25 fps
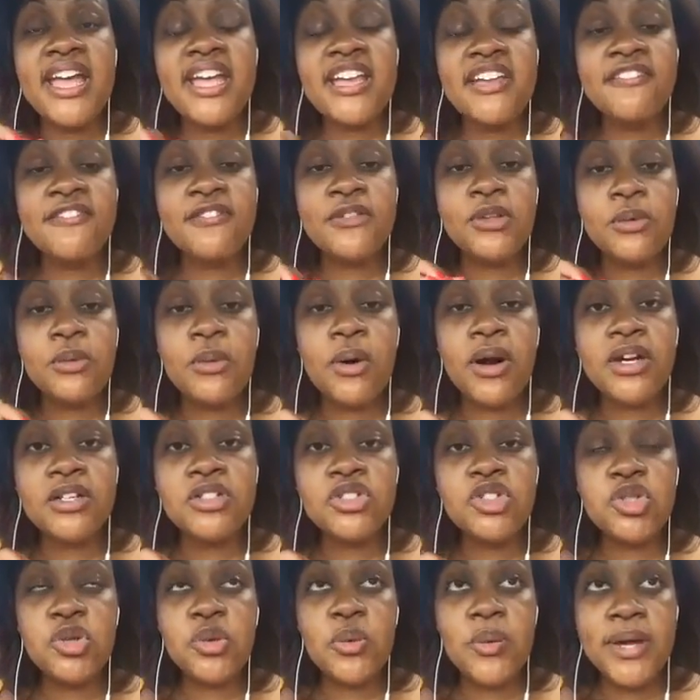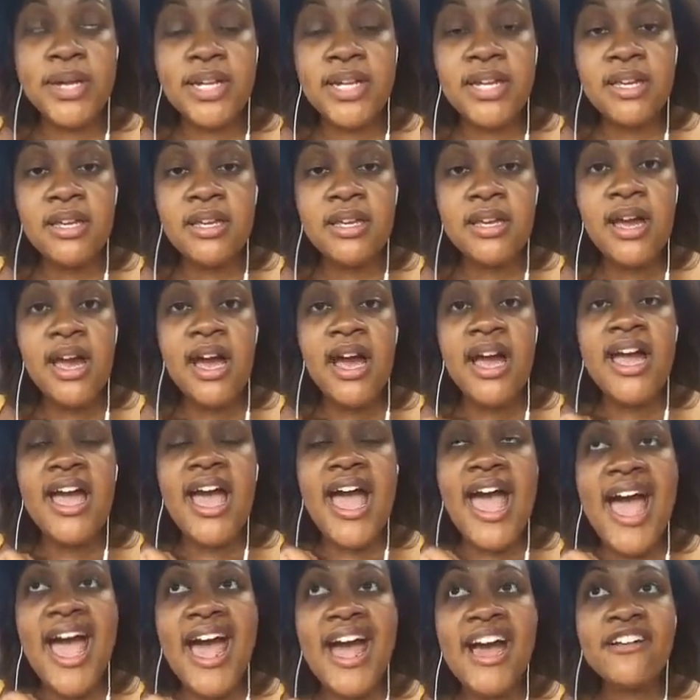If you are joining
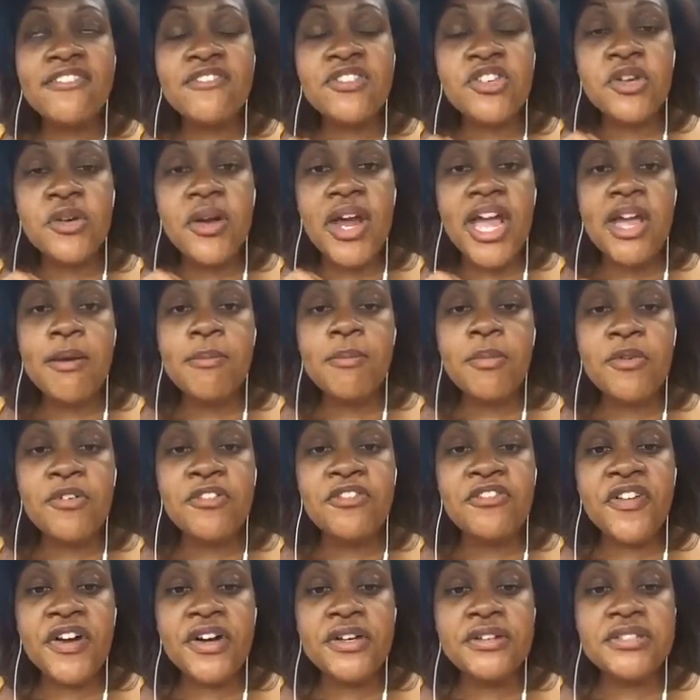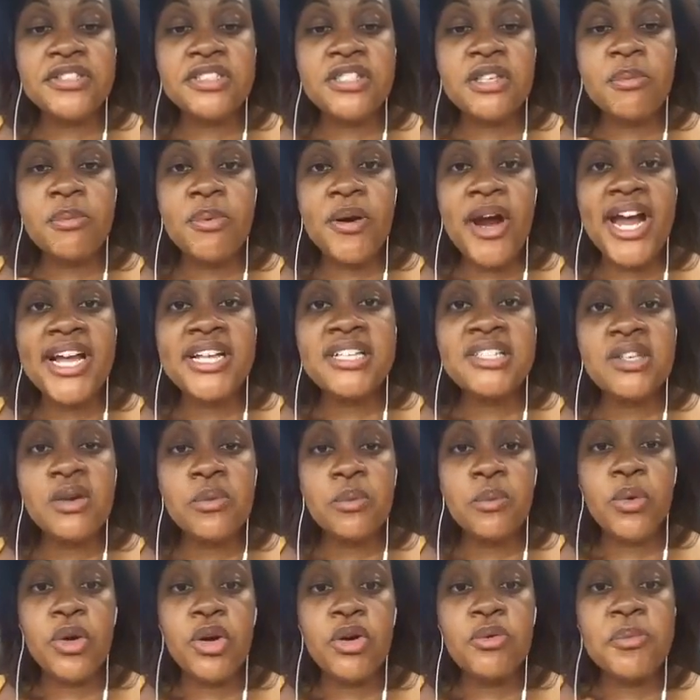after April 1st, the price
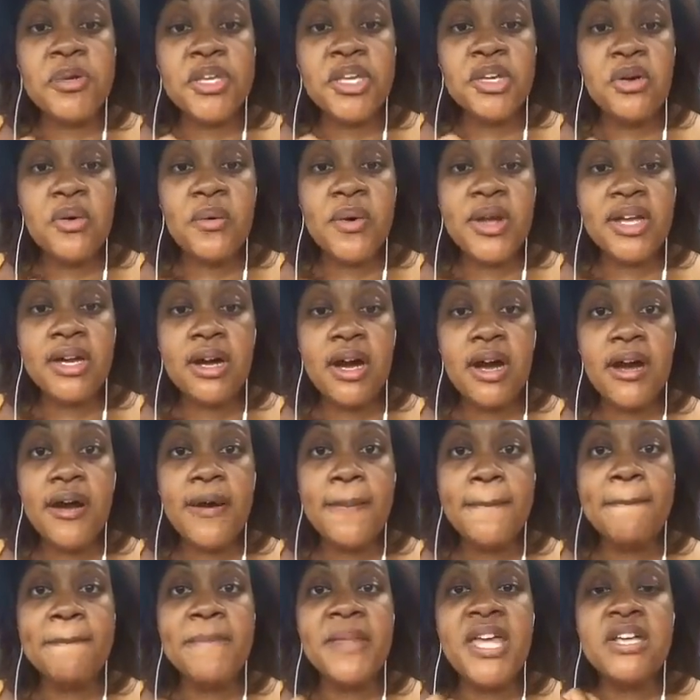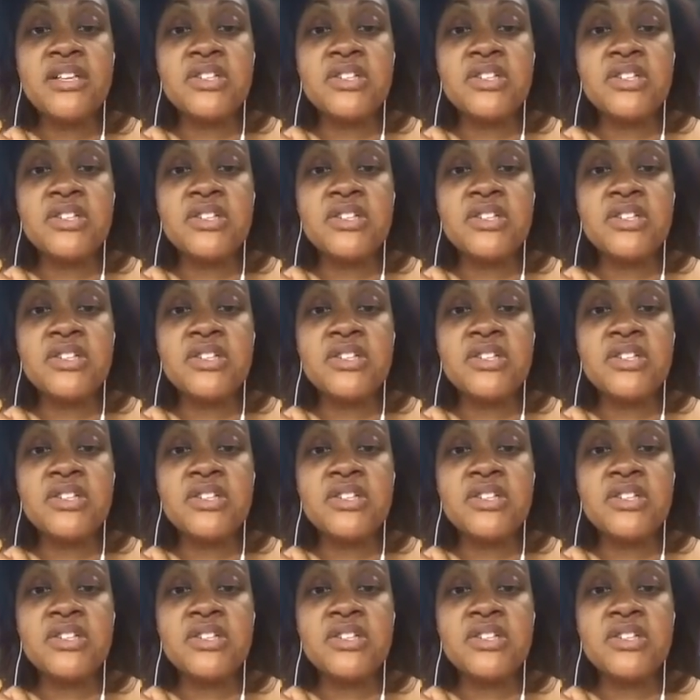will be going up.